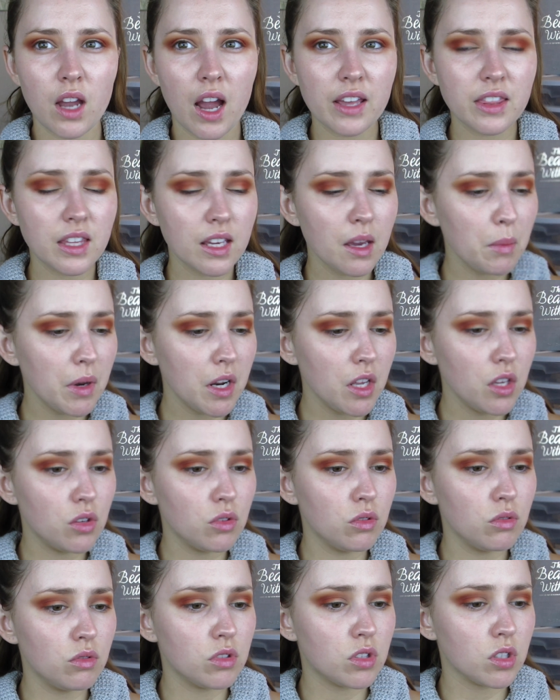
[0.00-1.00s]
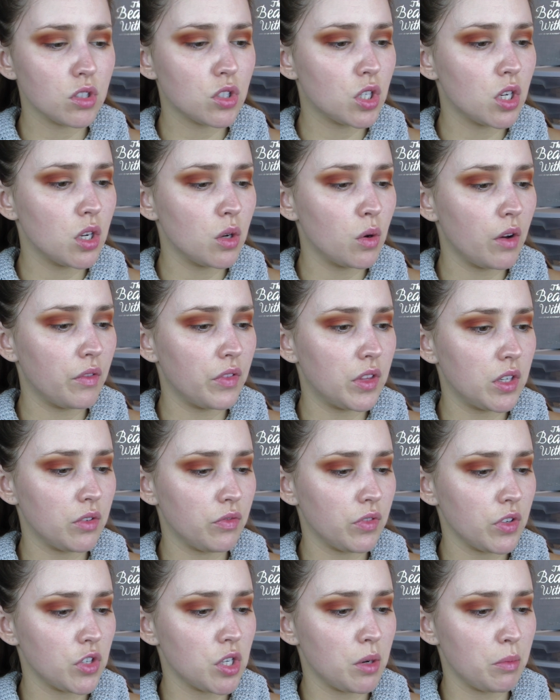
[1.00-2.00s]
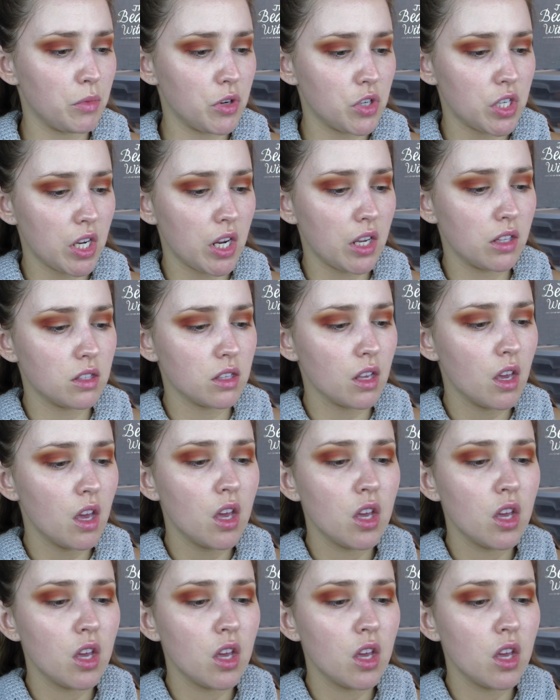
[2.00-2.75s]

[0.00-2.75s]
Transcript: I think I'm going to use two of the different shimmer shades.